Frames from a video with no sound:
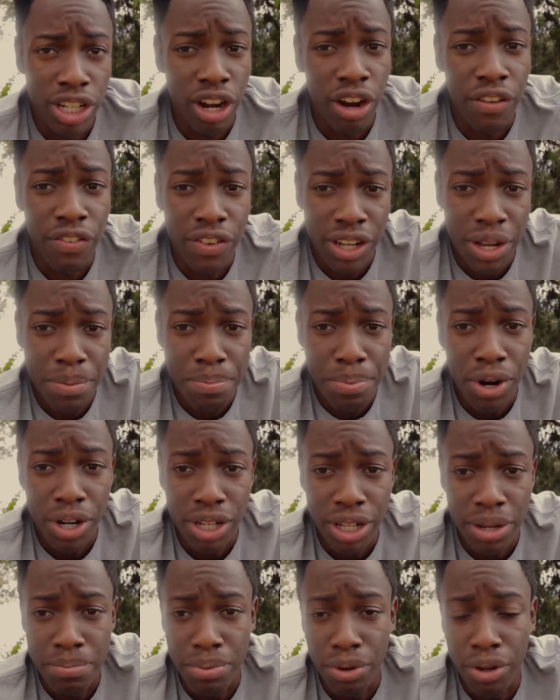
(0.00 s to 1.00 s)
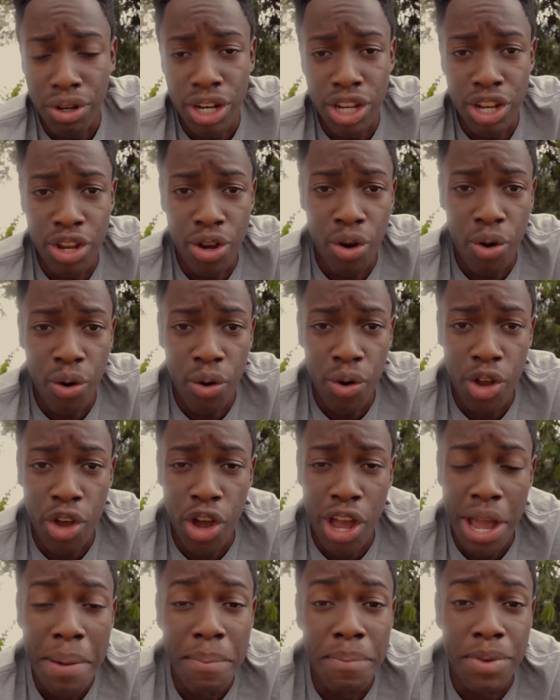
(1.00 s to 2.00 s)
self as a person, building your
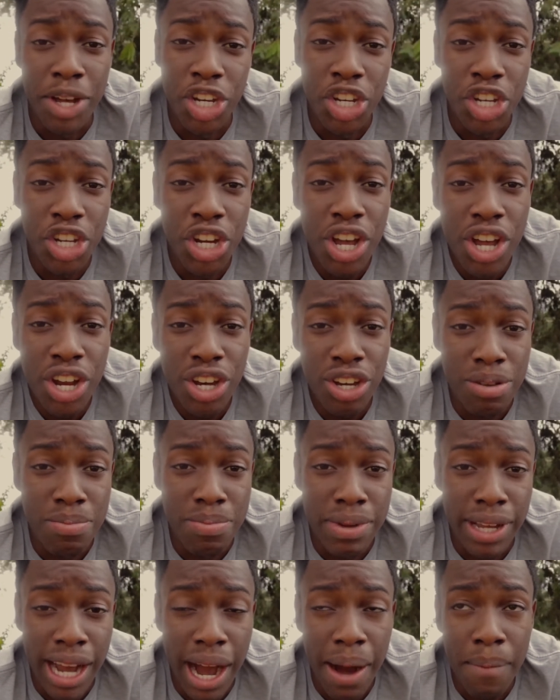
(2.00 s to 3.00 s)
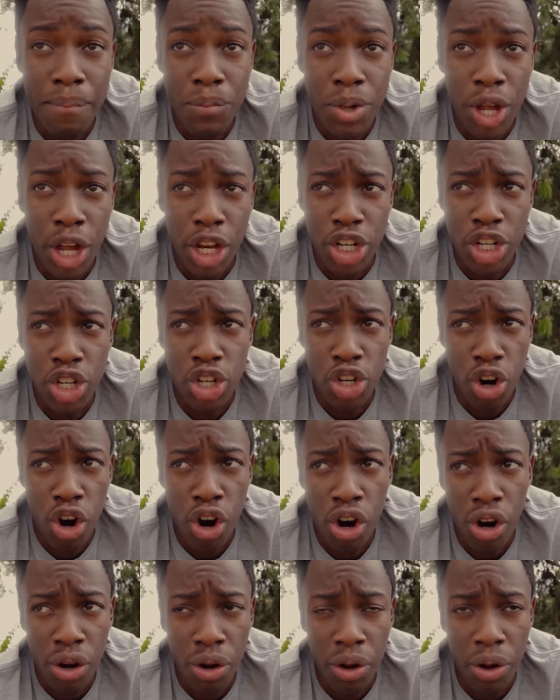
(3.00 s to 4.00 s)
image to become a
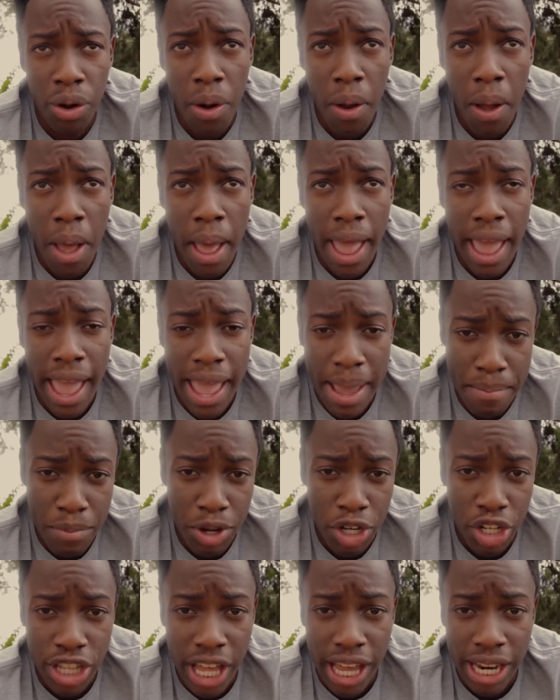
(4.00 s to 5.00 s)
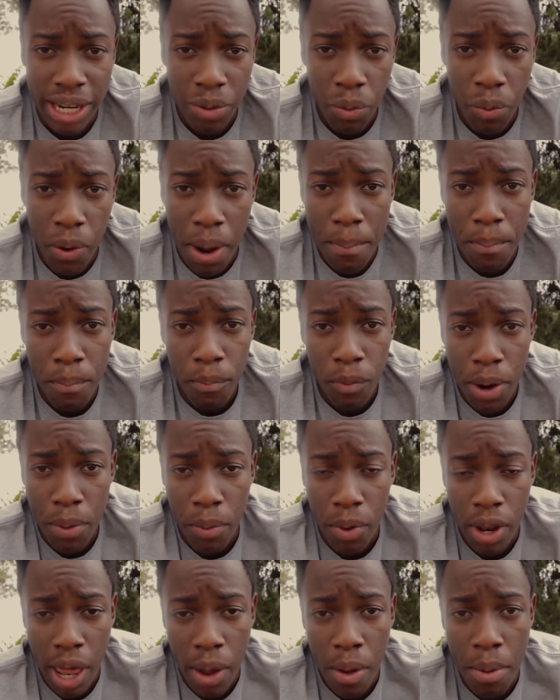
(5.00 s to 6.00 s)
strong image that
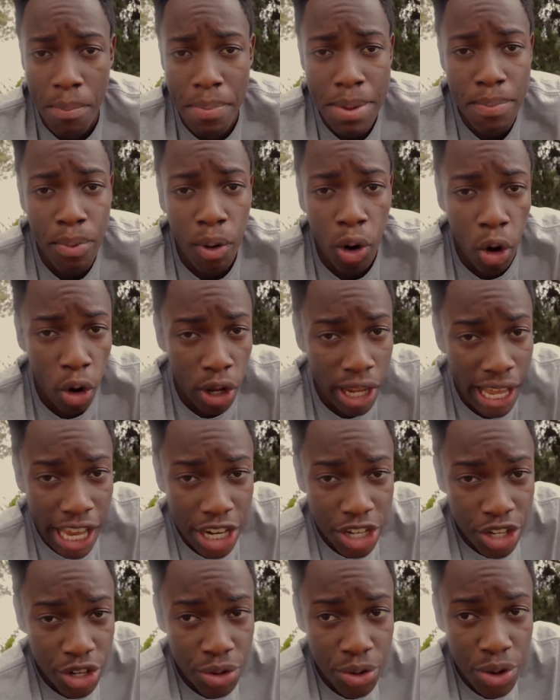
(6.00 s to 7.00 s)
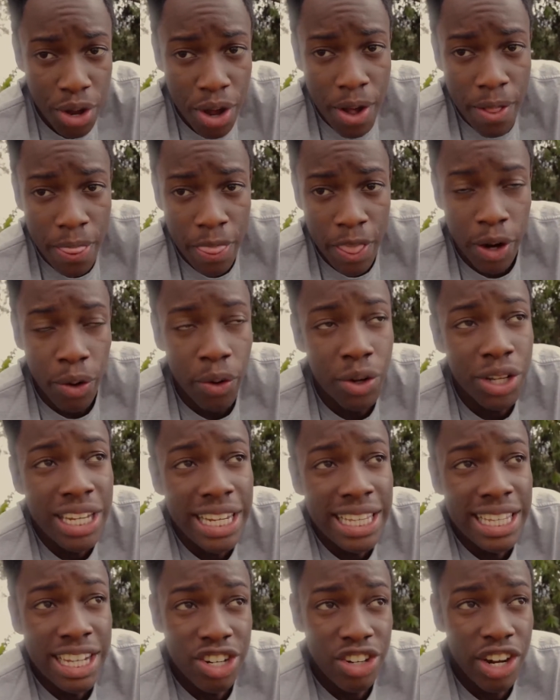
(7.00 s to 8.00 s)
when people look at you, they don't
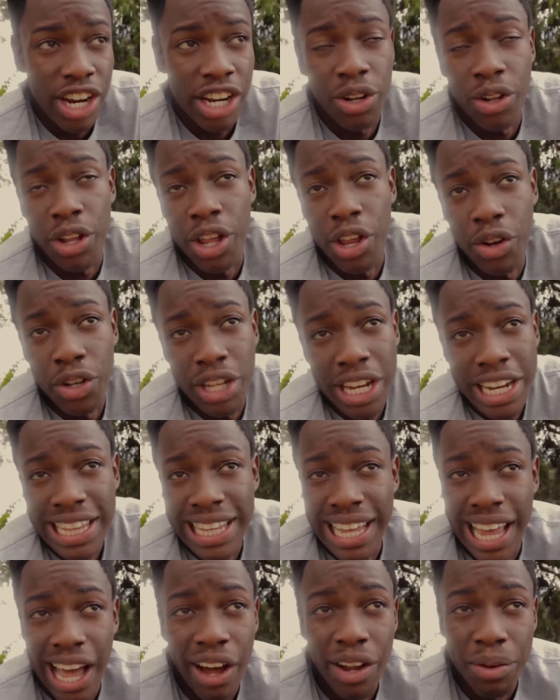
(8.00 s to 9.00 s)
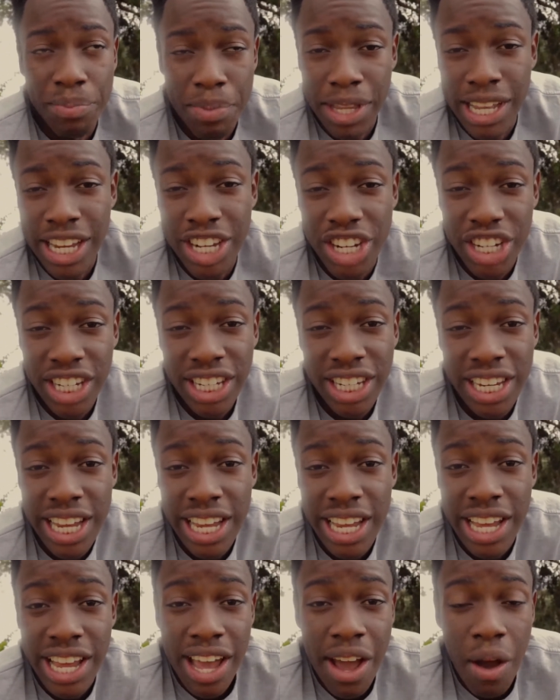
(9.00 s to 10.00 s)
see the trend or they don't see anything else, but they just
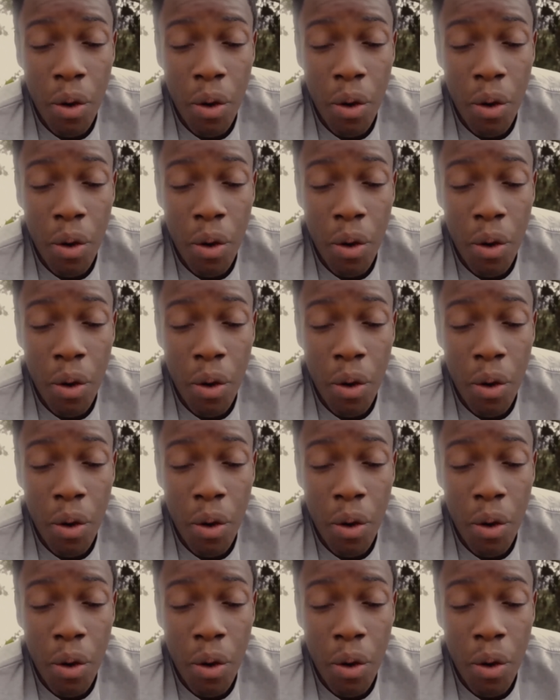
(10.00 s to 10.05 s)
see